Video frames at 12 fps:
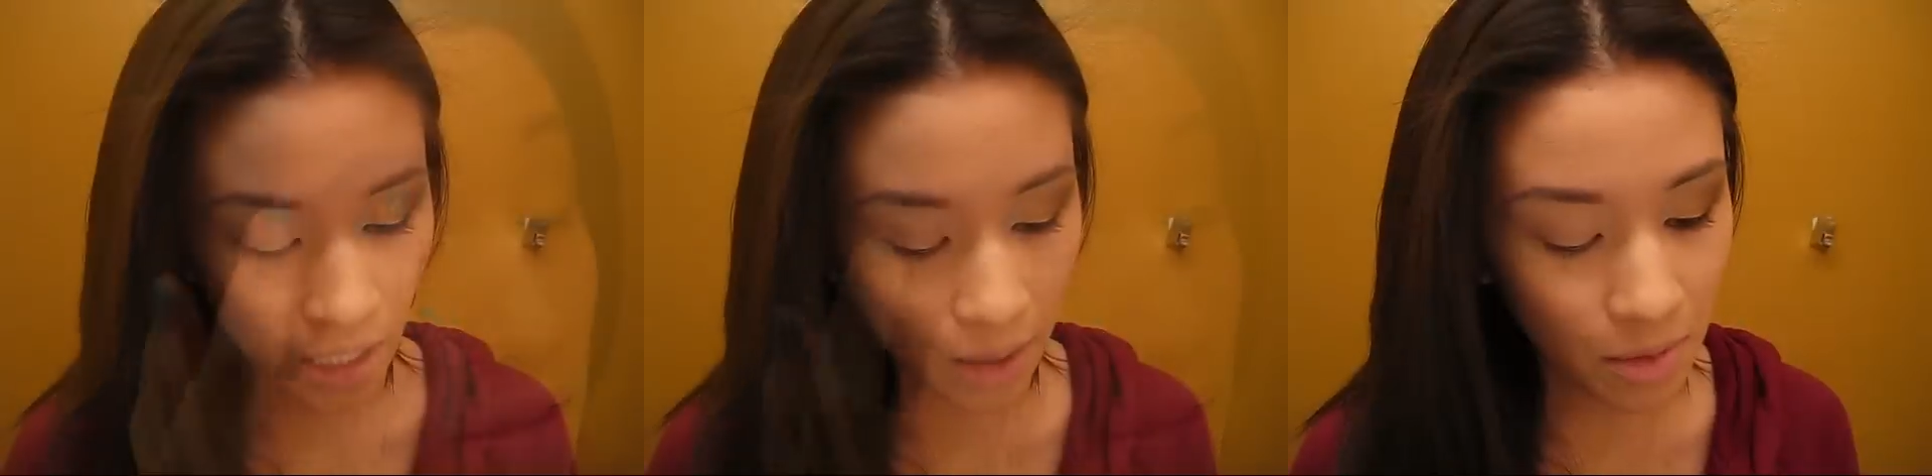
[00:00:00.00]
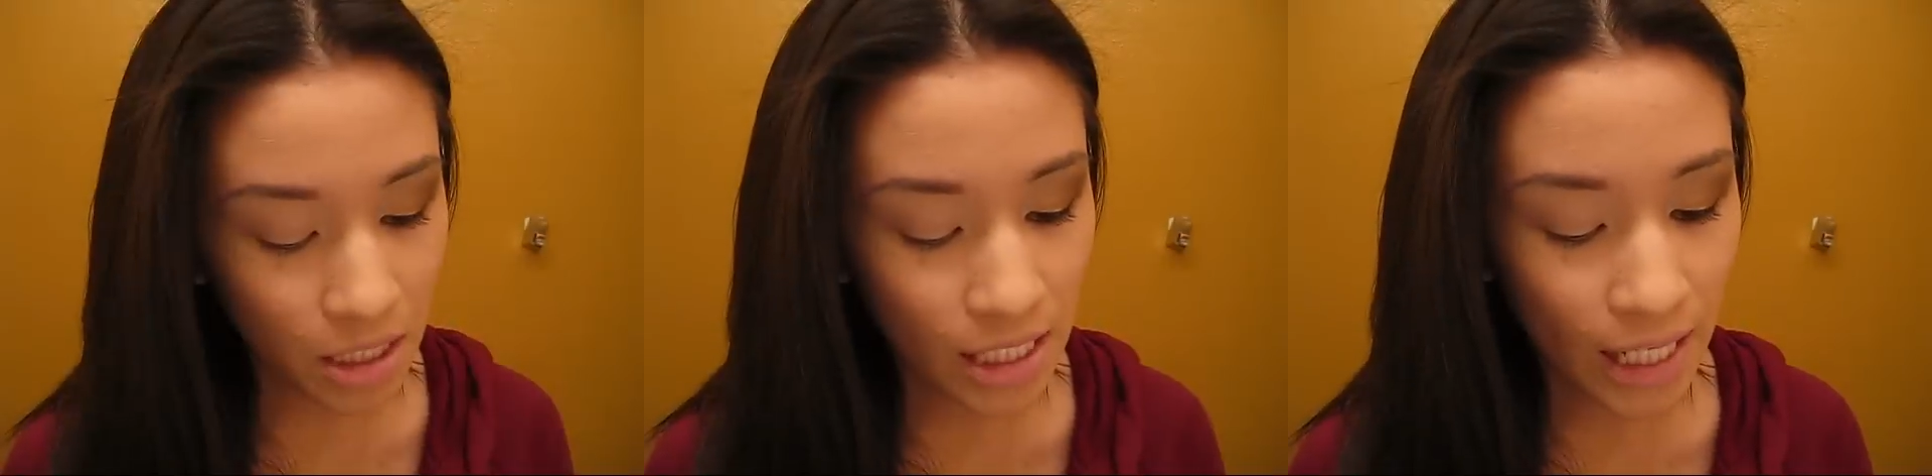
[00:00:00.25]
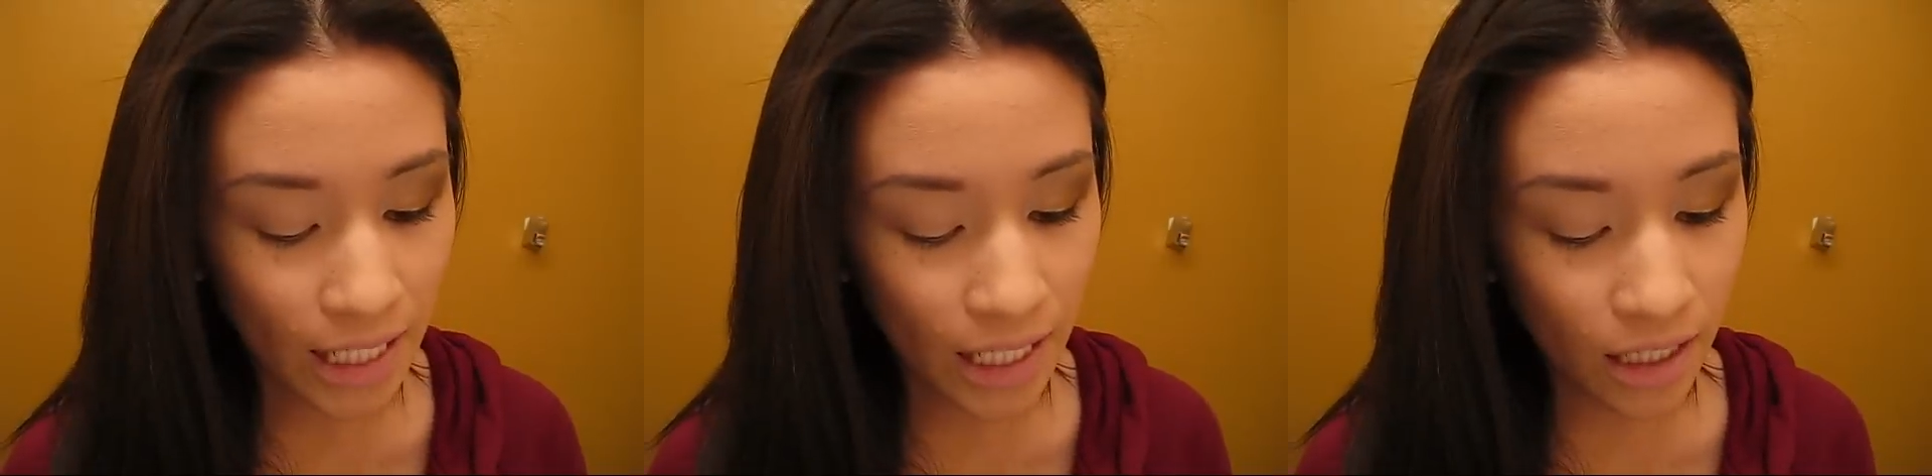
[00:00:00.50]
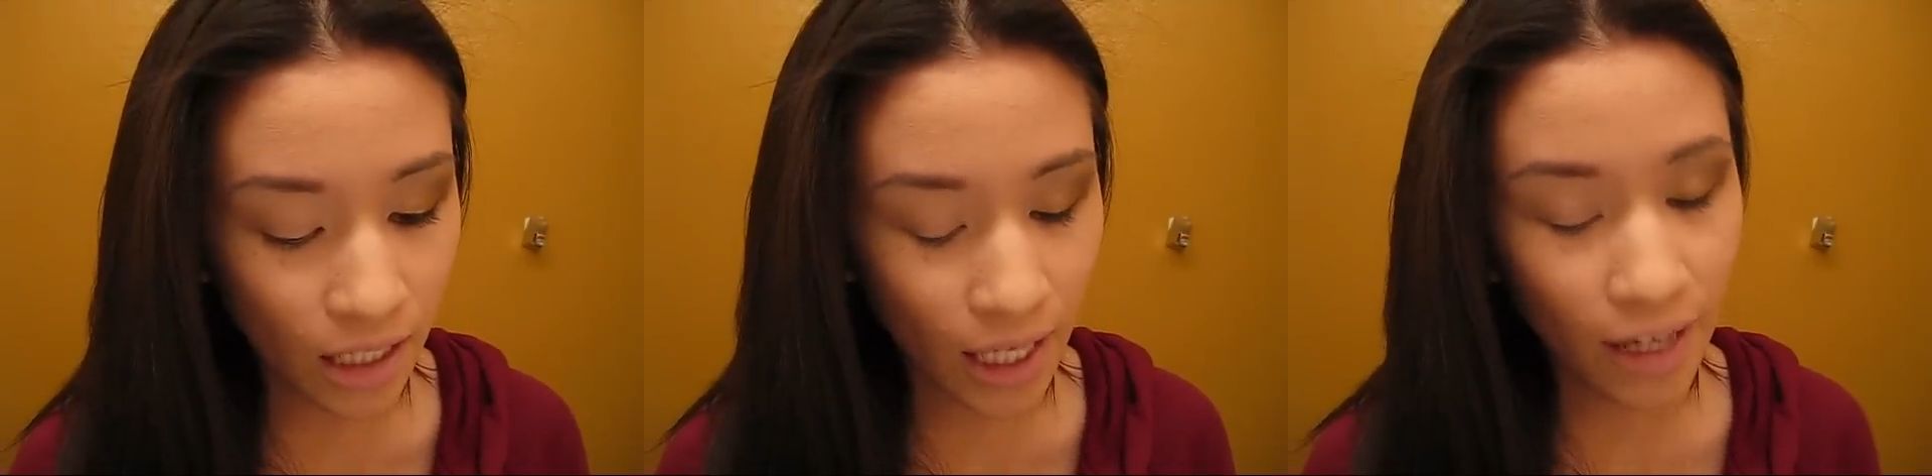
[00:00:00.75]
I'm just
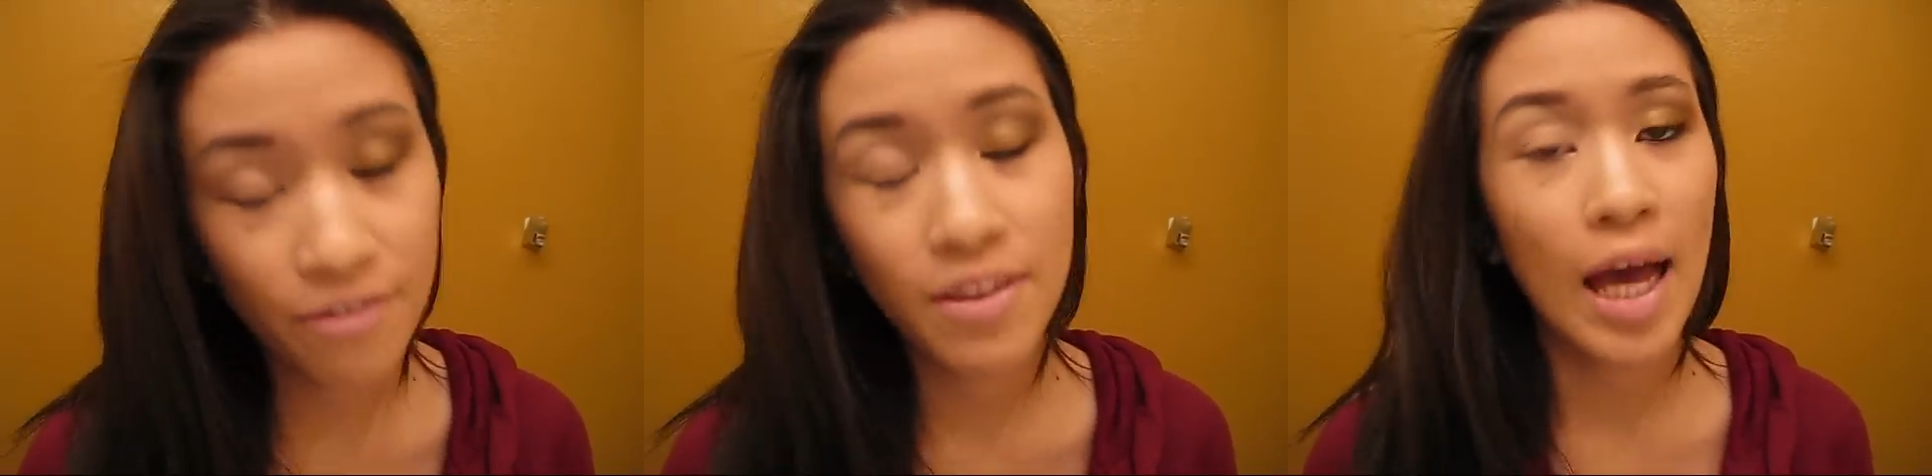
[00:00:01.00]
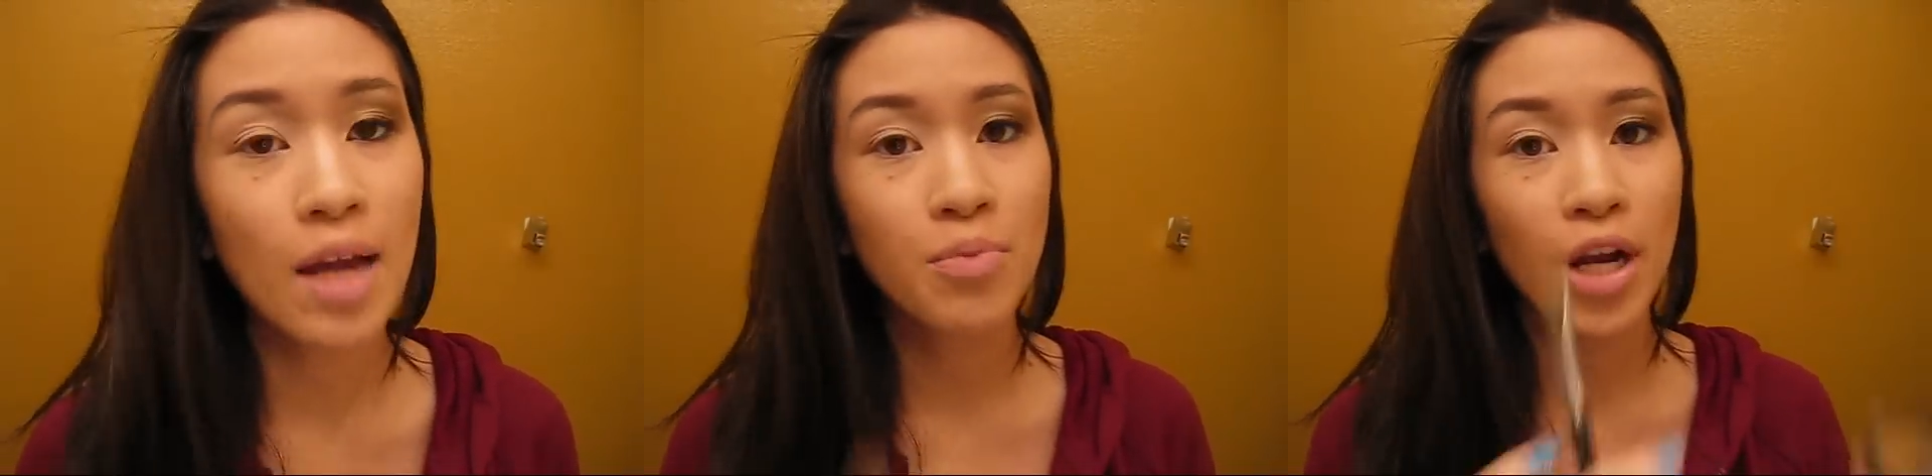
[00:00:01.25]
taking a flat